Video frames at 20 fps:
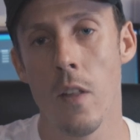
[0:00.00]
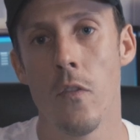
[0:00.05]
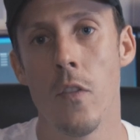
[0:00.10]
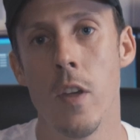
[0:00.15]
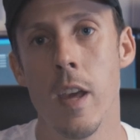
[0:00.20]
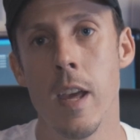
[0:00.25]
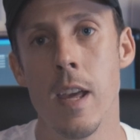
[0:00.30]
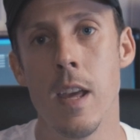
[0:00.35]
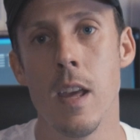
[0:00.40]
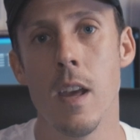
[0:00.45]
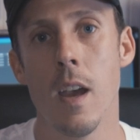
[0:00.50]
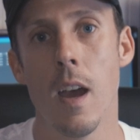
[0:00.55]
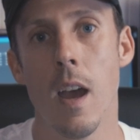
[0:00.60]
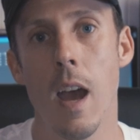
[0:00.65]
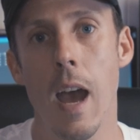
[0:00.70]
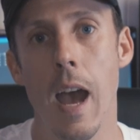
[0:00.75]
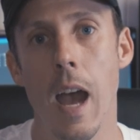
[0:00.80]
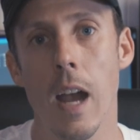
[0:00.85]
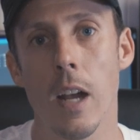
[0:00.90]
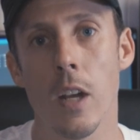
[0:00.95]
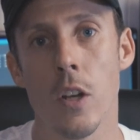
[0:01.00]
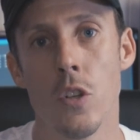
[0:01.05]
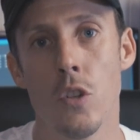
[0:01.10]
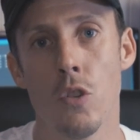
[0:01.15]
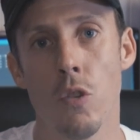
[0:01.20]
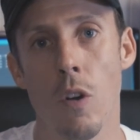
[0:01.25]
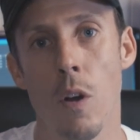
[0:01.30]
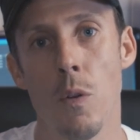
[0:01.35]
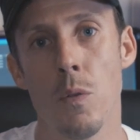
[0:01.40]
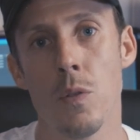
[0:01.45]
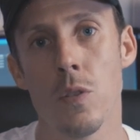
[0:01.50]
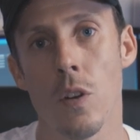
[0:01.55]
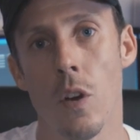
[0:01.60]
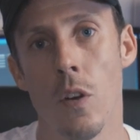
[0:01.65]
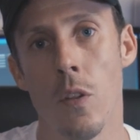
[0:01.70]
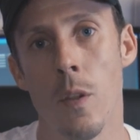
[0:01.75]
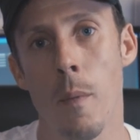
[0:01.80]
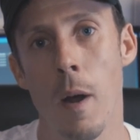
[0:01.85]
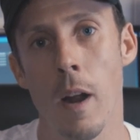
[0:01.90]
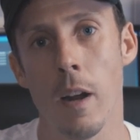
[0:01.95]
The controls
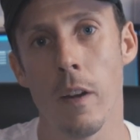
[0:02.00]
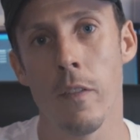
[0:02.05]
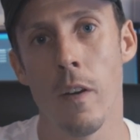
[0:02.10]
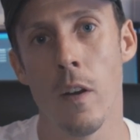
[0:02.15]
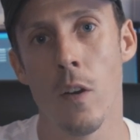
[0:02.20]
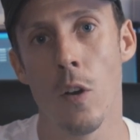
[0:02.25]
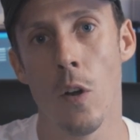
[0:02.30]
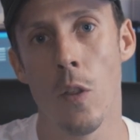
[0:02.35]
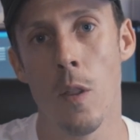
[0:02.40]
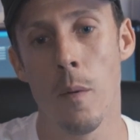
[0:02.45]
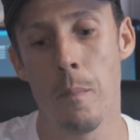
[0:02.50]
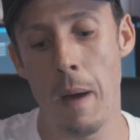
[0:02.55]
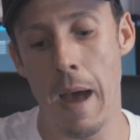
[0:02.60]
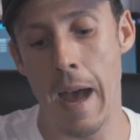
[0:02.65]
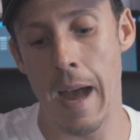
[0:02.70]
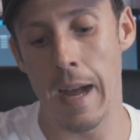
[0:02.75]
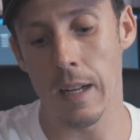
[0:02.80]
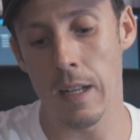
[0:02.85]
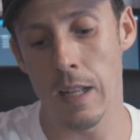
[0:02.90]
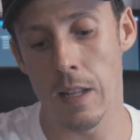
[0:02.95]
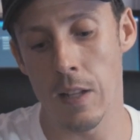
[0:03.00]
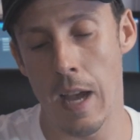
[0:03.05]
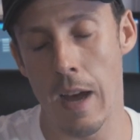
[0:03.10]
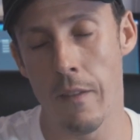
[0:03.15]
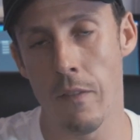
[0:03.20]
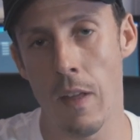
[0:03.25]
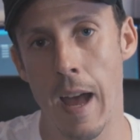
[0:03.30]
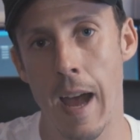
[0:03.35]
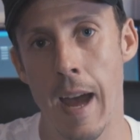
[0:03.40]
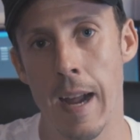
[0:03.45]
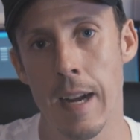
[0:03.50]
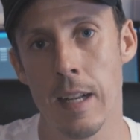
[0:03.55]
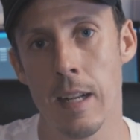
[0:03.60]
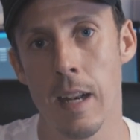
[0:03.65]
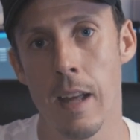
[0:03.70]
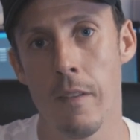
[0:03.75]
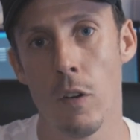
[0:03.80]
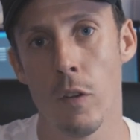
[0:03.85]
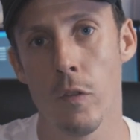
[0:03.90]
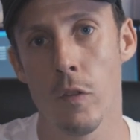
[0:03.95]
on the microphone on the back, to have that added
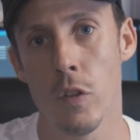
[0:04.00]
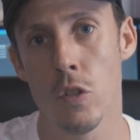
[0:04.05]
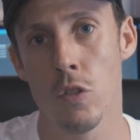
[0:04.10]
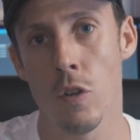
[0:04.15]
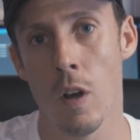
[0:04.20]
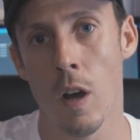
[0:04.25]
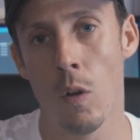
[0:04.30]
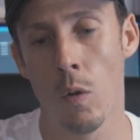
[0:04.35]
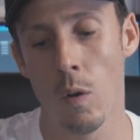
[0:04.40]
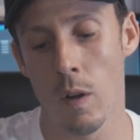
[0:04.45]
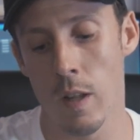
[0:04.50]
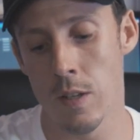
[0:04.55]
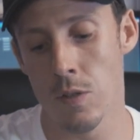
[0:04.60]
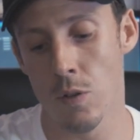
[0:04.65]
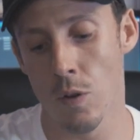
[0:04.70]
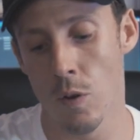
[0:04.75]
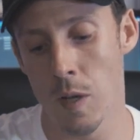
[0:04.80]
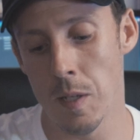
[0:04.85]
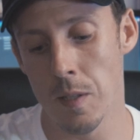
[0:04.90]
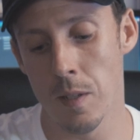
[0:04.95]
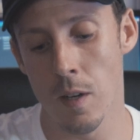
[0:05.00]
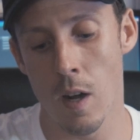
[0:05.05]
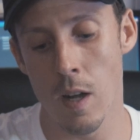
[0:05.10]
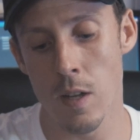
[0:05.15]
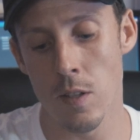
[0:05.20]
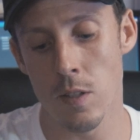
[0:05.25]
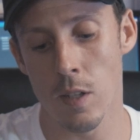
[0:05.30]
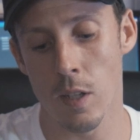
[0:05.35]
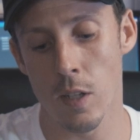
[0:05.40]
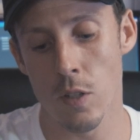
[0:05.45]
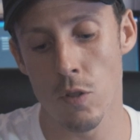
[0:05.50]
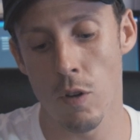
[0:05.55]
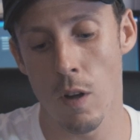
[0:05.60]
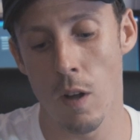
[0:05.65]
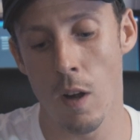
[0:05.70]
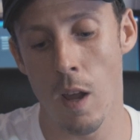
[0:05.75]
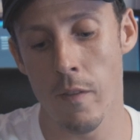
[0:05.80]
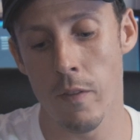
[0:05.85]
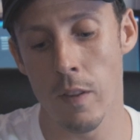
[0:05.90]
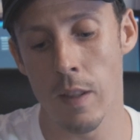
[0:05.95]
level of control, is always nice. The
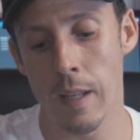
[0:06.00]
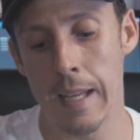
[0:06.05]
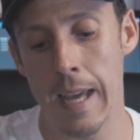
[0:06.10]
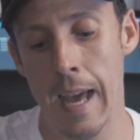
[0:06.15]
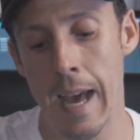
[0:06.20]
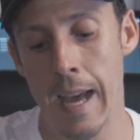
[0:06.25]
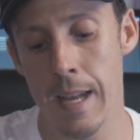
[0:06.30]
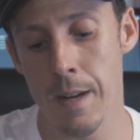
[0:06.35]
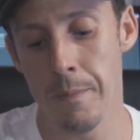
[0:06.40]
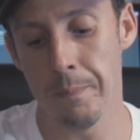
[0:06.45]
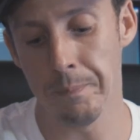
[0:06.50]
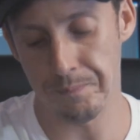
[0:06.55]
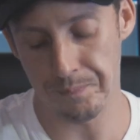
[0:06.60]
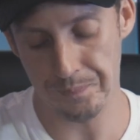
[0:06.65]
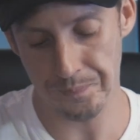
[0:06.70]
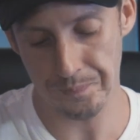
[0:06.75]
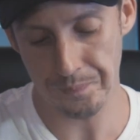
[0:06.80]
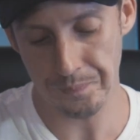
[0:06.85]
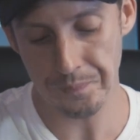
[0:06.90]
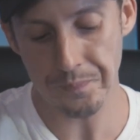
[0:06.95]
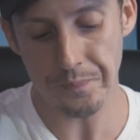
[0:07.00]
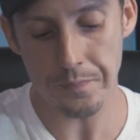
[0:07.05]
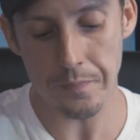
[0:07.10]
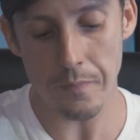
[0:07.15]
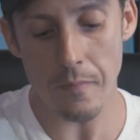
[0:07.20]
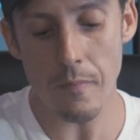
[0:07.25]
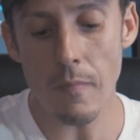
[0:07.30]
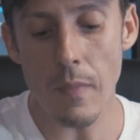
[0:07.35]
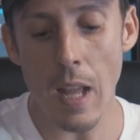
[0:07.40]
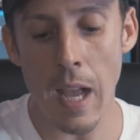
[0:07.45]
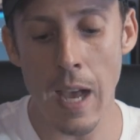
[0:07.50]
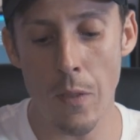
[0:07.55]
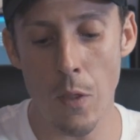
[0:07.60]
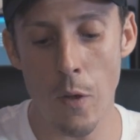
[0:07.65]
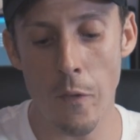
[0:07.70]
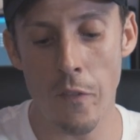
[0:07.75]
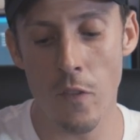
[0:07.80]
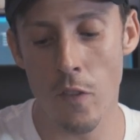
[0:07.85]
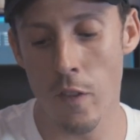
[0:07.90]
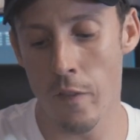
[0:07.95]
control over the gain and
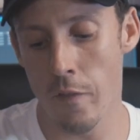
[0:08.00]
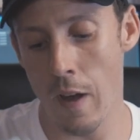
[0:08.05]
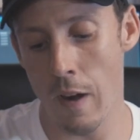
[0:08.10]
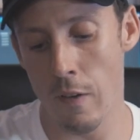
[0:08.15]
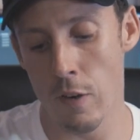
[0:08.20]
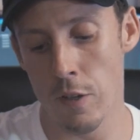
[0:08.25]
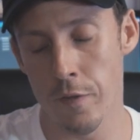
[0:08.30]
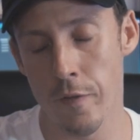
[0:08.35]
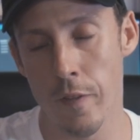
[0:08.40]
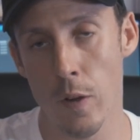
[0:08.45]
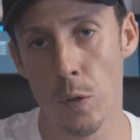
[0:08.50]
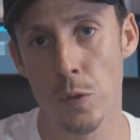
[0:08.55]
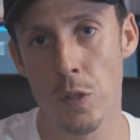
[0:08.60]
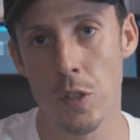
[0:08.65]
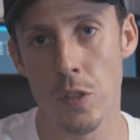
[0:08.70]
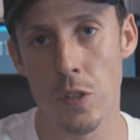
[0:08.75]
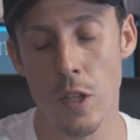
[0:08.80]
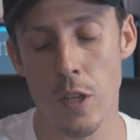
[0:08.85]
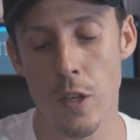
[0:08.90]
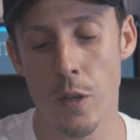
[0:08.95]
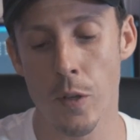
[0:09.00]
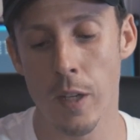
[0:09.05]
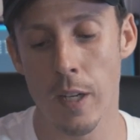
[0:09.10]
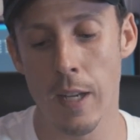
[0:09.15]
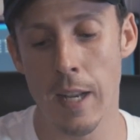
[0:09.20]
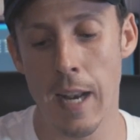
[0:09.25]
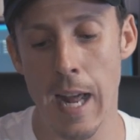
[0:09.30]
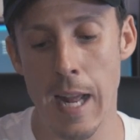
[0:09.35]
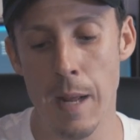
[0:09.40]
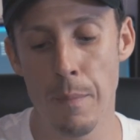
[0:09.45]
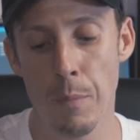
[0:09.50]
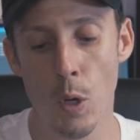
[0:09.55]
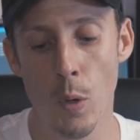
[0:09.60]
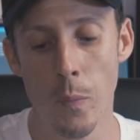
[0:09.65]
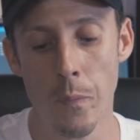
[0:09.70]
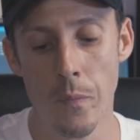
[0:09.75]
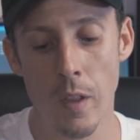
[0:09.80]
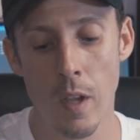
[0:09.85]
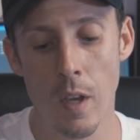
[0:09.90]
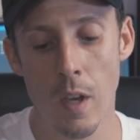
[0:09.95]
the various filters that you can
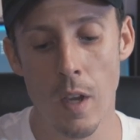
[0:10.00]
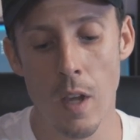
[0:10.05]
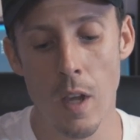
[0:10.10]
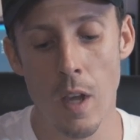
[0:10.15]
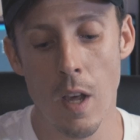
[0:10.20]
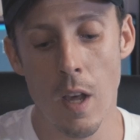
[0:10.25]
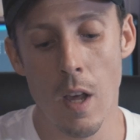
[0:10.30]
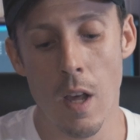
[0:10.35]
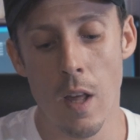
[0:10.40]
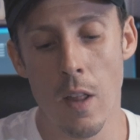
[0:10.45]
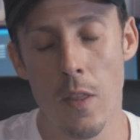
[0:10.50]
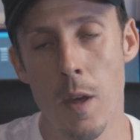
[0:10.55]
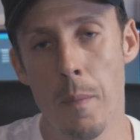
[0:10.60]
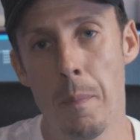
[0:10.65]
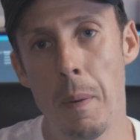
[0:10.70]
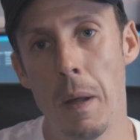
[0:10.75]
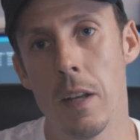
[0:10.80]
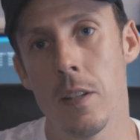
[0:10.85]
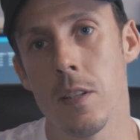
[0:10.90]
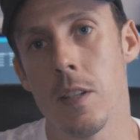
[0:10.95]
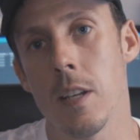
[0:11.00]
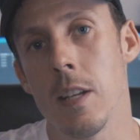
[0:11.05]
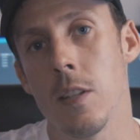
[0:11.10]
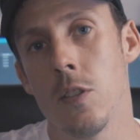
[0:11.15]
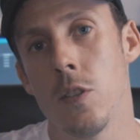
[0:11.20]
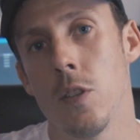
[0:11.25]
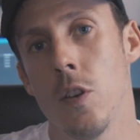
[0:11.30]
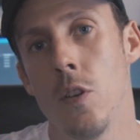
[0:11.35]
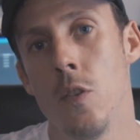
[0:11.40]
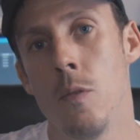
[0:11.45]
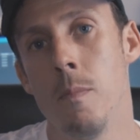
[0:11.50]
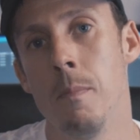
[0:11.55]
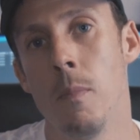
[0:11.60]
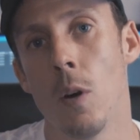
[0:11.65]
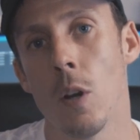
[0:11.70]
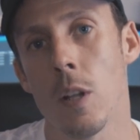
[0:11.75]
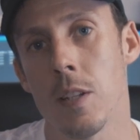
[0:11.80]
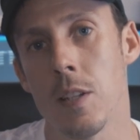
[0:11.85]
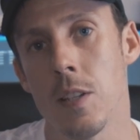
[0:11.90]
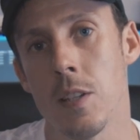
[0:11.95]
enable. The ability to
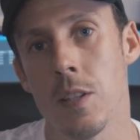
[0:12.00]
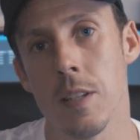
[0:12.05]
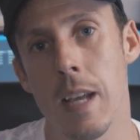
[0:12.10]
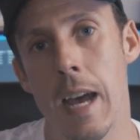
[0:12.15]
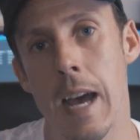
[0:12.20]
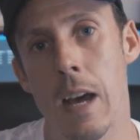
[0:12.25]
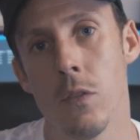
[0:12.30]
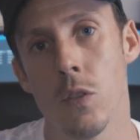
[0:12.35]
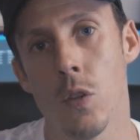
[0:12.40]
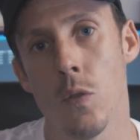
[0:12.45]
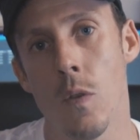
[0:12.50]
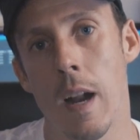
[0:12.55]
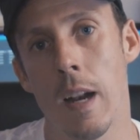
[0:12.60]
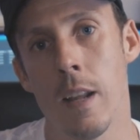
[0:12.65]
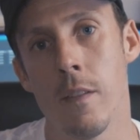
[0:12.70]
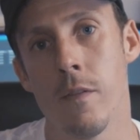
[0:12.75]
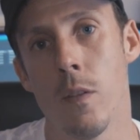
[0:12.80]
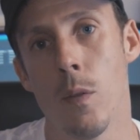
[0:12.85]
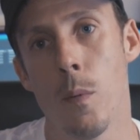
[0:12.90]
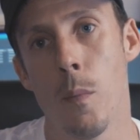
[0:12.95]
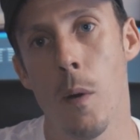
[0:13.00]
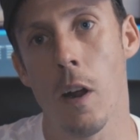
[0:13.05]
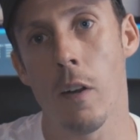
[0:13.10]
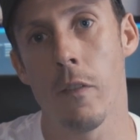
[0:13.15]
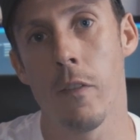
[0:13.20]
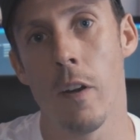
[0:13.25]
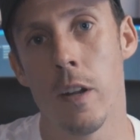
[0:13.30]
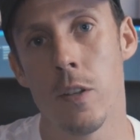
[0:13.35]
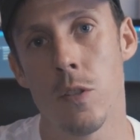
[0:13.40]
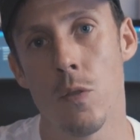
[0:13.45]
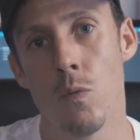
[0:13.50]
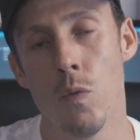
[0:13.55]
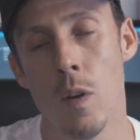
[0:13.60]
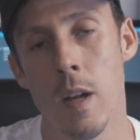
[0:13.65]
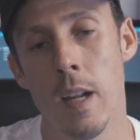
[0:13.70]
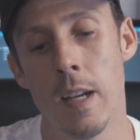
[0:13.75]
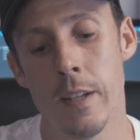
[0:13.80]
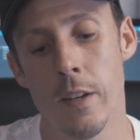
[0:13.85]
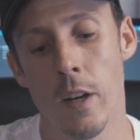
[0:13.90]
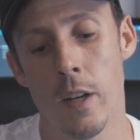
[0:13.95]
monitor sound directly from the microphone is a
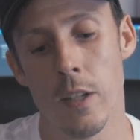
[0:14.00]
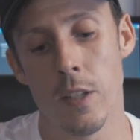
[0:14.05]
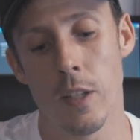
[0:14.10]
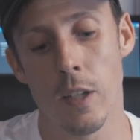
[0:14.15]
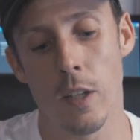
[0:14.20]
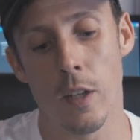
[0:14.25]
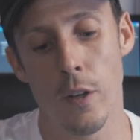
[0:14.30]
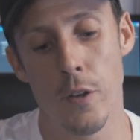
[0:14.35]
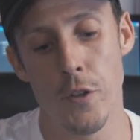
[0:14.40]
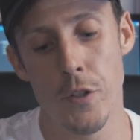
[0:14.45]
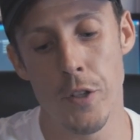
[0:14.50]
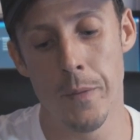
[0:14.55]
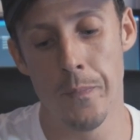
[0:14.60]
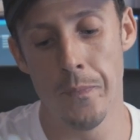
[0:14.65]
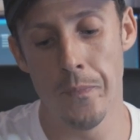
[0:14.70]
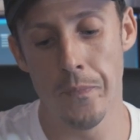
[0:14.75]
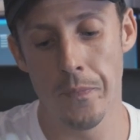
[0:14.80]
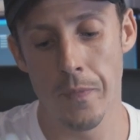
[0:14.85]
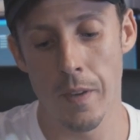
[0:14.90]
really nice inclusion.